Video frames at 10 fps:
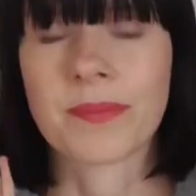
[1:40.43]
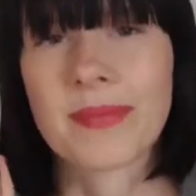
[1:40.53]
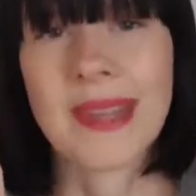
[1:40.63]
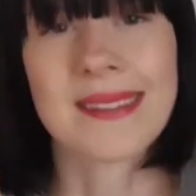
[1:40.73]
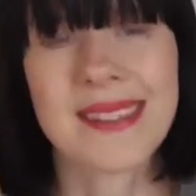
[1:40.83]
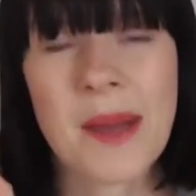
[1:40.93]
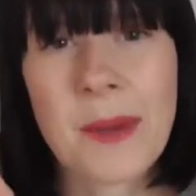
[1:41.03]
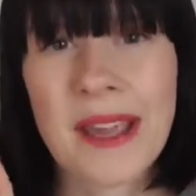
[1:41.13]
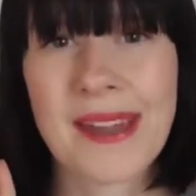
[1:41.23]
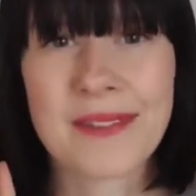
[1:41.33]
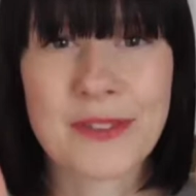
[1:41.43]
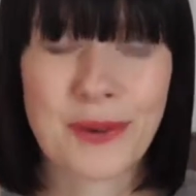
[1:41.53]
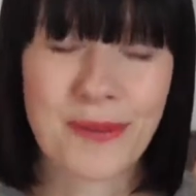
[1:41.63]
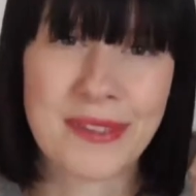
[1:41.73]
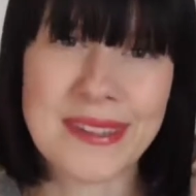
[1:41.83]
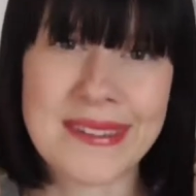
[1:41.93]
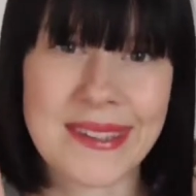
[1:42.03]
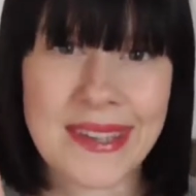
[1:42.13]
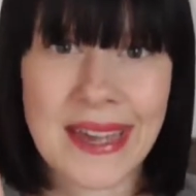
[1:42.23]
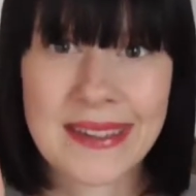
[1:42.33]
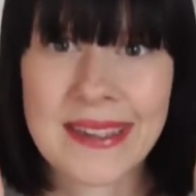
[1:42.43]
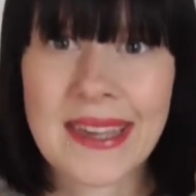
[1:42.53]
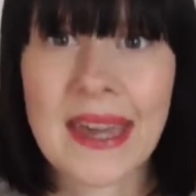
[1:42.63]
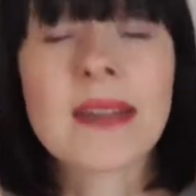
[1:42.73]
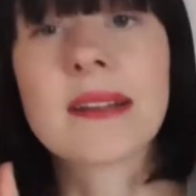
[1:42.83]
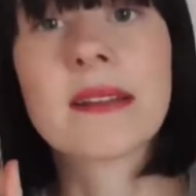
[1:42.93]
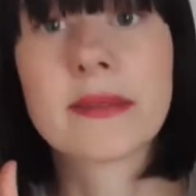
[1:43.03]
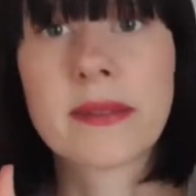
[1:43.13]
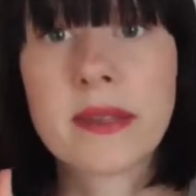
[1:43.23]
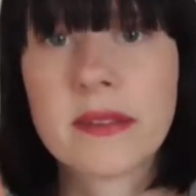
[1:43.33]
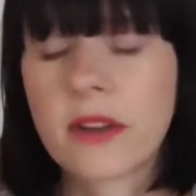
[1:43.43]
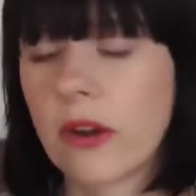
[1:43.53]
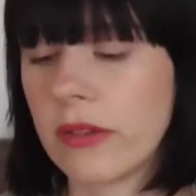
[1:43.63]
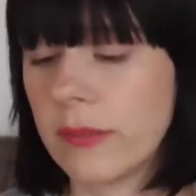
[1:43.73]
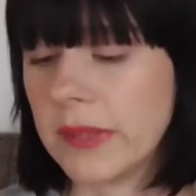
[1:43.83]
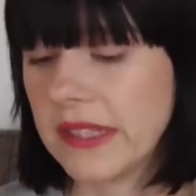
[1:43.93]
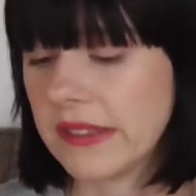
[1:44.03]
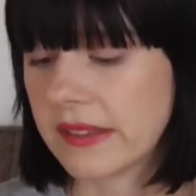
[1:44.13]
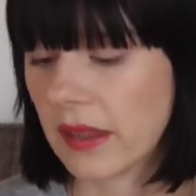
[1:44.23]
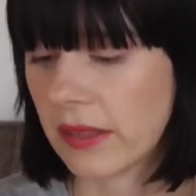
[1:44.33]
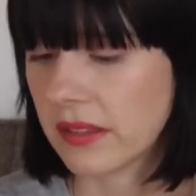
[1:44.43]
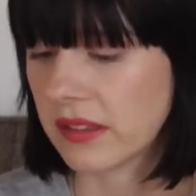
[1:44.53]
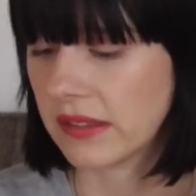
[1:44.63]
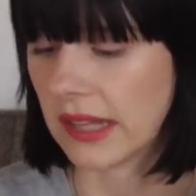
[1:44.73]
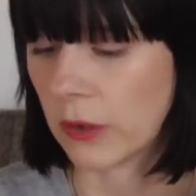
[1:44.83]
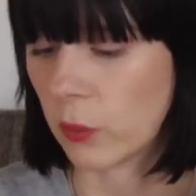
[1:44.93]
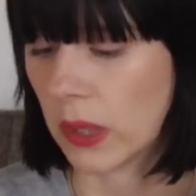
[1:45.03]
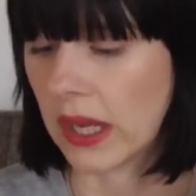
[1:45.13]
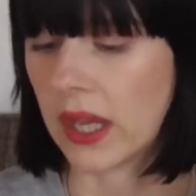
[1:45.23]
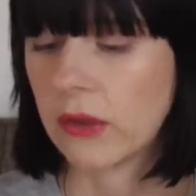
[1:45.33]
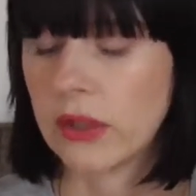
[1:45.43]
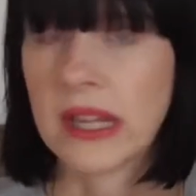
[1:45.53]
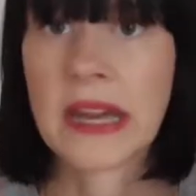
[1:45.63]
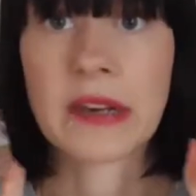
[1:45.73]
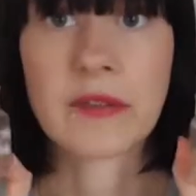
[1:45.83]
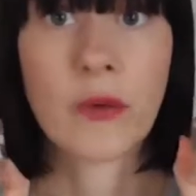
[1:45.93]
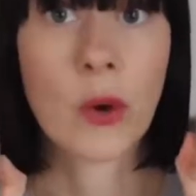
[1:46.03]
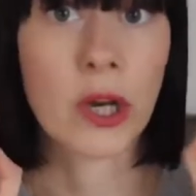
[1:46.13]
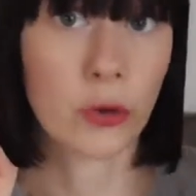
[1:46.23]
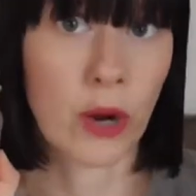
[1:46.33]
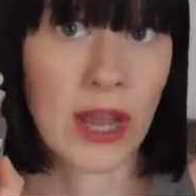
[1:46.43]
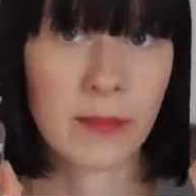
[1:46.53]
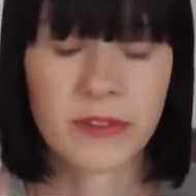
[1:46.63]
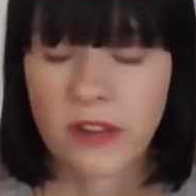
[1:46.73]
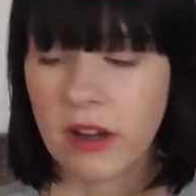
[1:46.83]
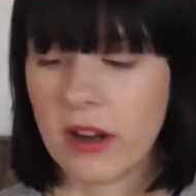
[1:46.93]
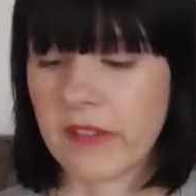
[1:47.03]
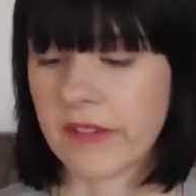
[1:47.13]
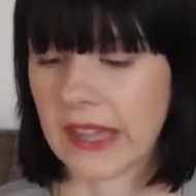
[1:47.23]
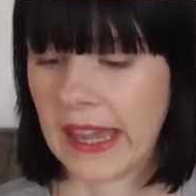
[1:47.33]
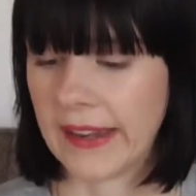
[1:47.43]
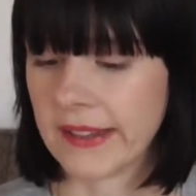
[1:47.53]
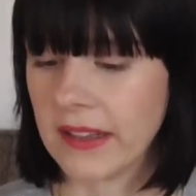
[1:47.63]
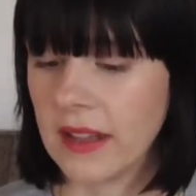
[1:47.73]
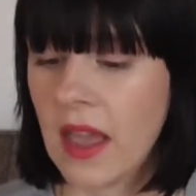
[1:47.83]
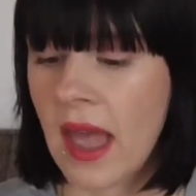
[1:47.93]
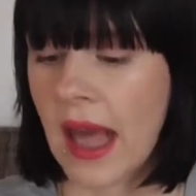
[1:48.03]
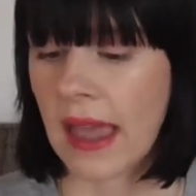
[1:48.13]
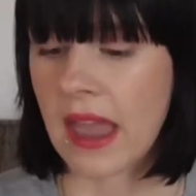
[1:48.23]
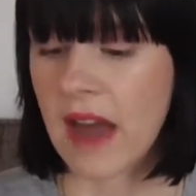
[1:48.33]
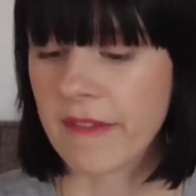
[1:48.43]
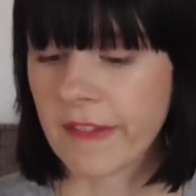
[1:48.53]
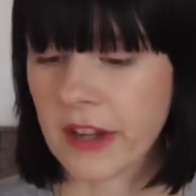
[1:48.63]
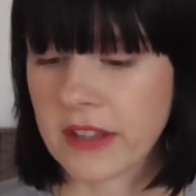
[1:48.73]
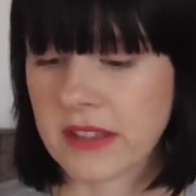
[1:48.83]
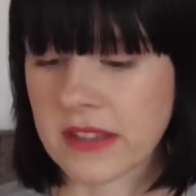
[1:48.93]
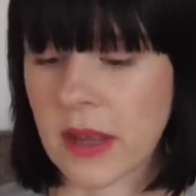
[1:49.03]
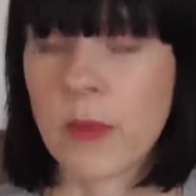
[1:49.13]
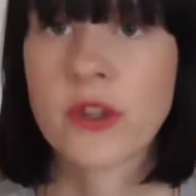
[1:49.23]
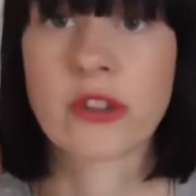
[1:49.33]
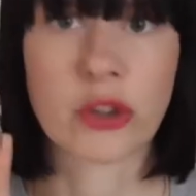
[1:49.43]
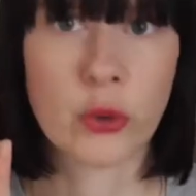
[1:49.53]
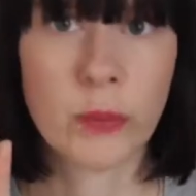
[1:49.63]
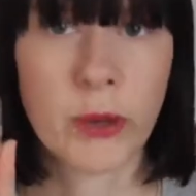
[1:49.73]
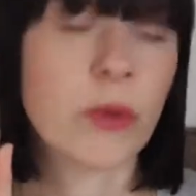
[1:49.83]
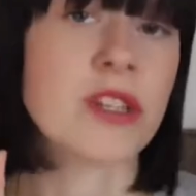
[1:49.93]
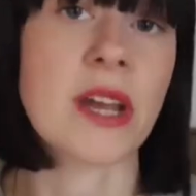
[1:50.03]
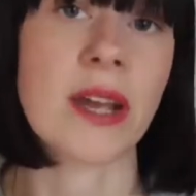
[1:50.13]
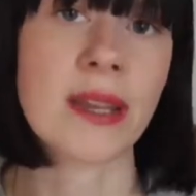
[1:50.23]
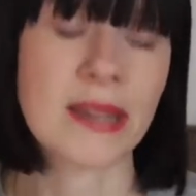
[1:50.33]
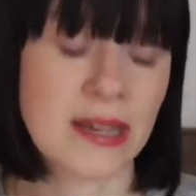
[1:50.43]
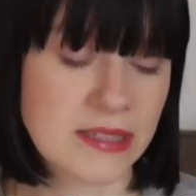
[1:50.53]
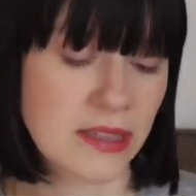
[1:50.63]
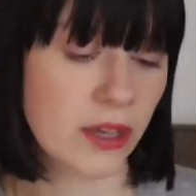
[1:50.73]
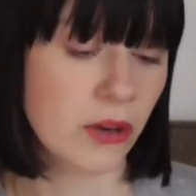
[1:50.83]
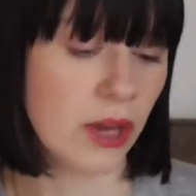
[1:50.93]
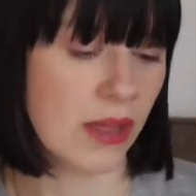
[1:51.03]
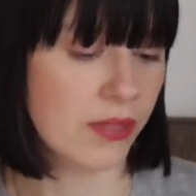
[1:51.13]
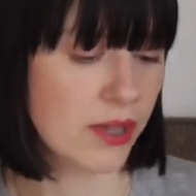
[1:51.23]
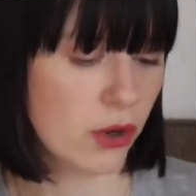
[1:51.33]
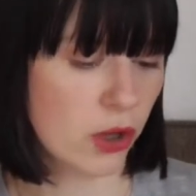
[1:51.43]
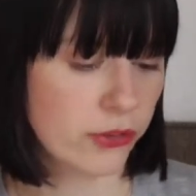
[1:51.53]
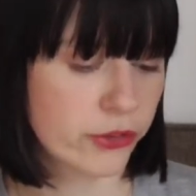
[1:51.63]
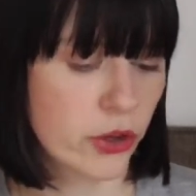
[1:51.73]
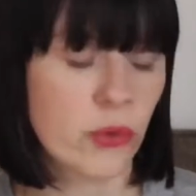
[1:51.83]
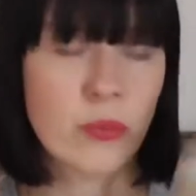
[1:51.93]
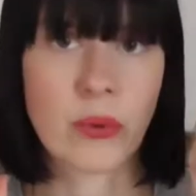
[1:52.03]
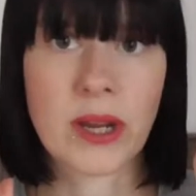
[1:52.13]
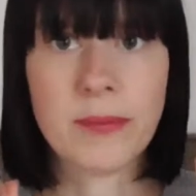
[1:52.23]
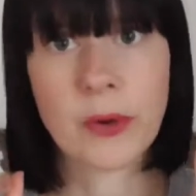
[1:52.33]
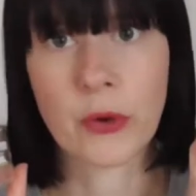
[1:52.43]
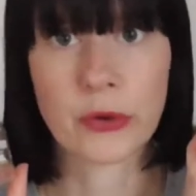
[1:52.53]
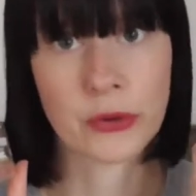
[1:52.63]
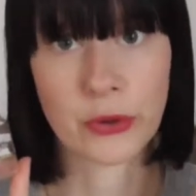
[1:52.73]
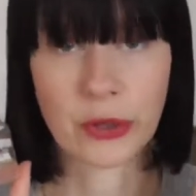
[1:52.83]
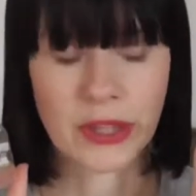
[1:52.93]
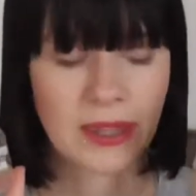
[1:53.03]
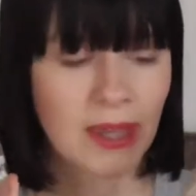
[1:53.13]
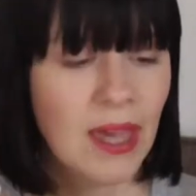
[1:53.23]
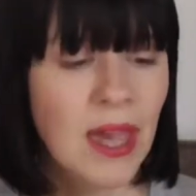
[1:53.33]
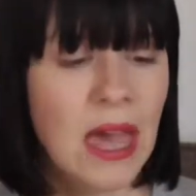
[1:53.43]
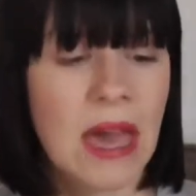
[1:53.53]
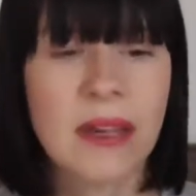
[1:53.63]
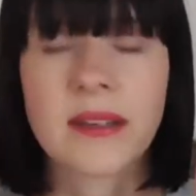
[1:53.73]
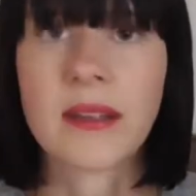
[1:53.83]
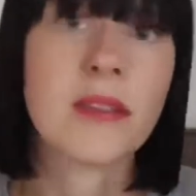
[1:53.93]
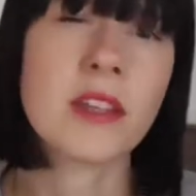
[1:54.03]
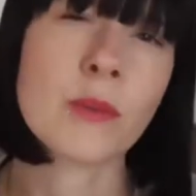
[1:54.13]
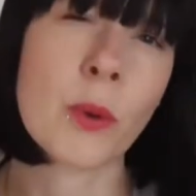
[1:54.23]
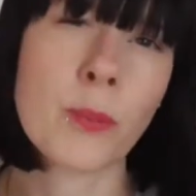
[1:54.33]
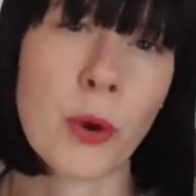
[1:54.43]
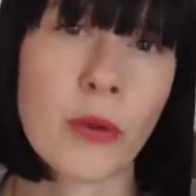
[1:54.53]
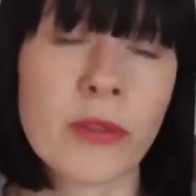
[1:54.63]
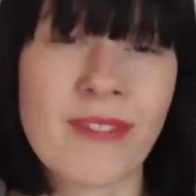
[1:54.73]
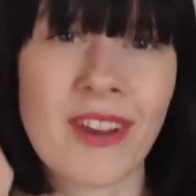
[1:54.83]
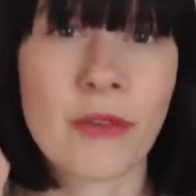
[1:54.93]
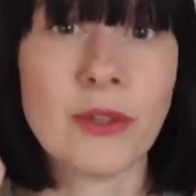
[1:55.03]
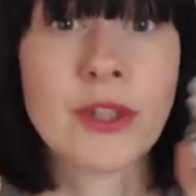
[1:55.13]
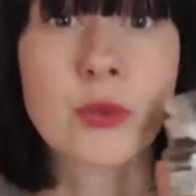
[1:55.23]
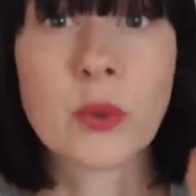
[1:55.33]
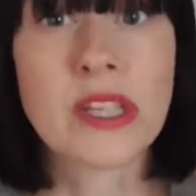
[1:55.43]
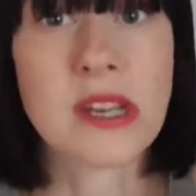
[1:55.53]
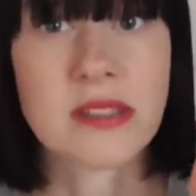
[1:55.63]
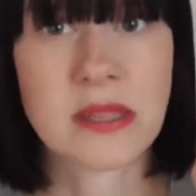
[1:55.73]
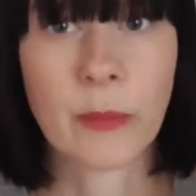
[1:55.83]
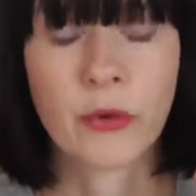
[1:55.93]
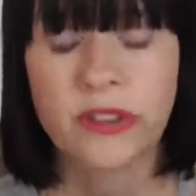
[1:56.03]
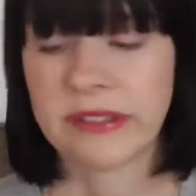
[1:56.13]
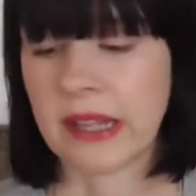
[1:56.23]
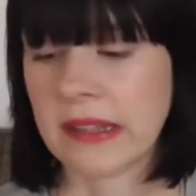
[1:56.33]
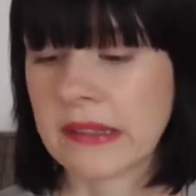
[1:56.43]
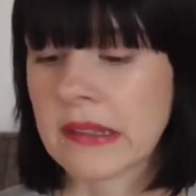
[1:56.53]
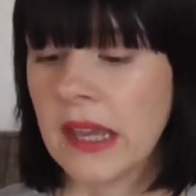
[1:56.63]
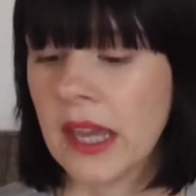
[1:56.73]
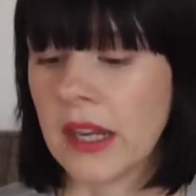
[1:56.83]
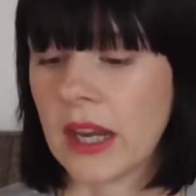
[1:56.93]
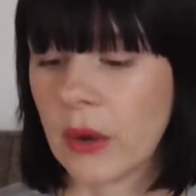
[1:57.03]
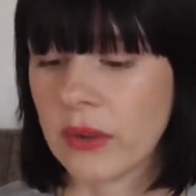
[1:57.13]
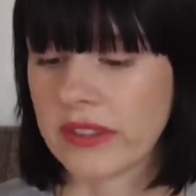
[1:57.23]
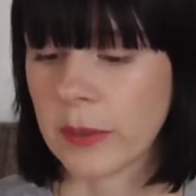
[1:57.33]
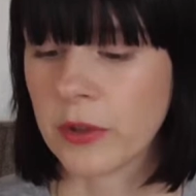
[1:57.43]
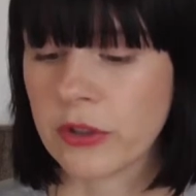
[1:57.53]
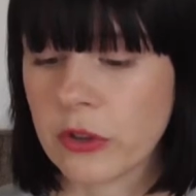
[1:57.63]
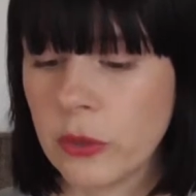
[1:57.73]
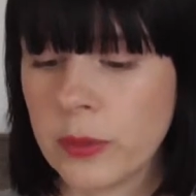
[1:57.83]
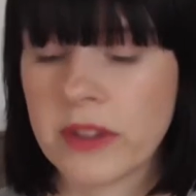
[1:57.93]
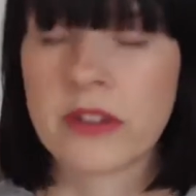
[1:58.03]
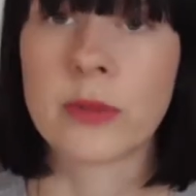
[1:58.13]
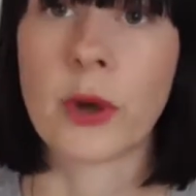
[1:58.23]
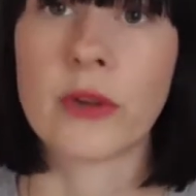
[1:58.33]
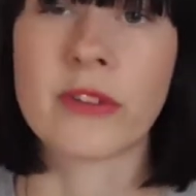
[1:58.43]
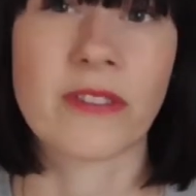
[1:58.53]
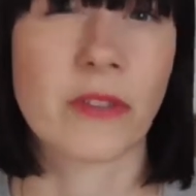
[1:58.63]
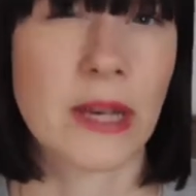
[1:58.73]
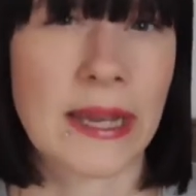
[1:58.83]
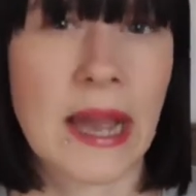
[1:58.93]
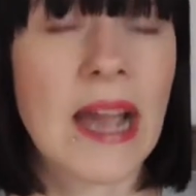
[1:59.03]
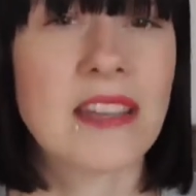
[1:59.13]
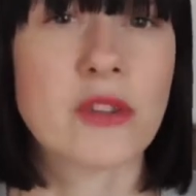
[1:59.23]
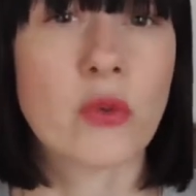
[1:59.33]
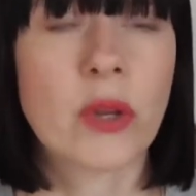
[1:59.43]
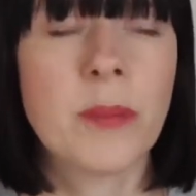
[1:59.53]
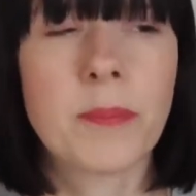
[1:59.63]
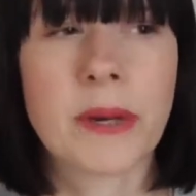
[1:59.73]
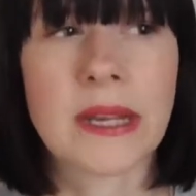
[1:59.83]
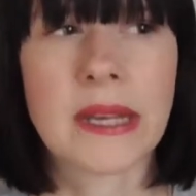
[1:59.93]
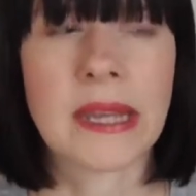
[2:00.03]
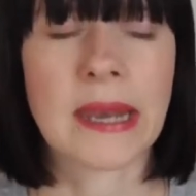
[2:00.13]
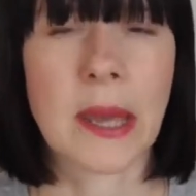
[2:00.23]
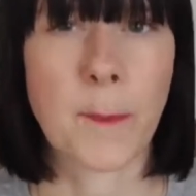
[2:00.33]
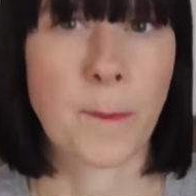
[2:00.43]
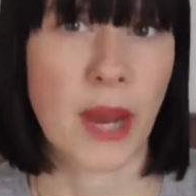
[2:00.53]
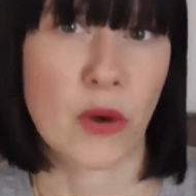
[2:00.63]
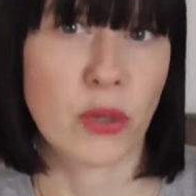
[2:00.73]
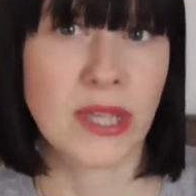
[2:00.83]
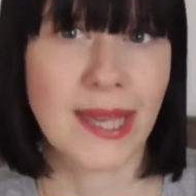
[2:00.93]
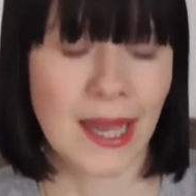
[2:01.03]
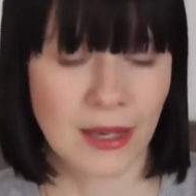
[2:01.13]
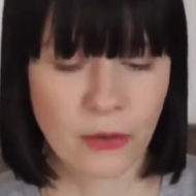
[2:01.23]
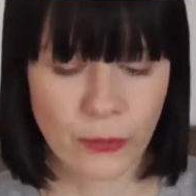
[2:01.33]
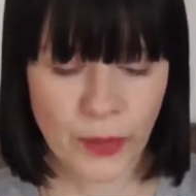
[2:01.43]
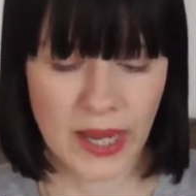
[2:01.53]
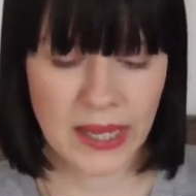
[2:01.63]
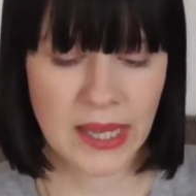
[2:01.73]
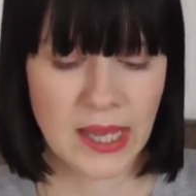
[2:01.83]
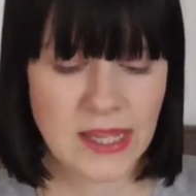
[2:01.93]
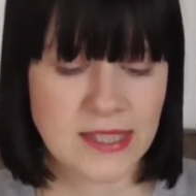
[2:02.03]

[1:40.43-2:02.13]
Next up, I have two of these Yankee candles. These are the minis. This is like 104 grams of candle. I have got Summer Scoop, which I got last year, and then also Rainbow Cookie. And these were both very sweet summery scents. Now, Summer Scoop is supposed to feel like ice cream, but in a berry kind of way.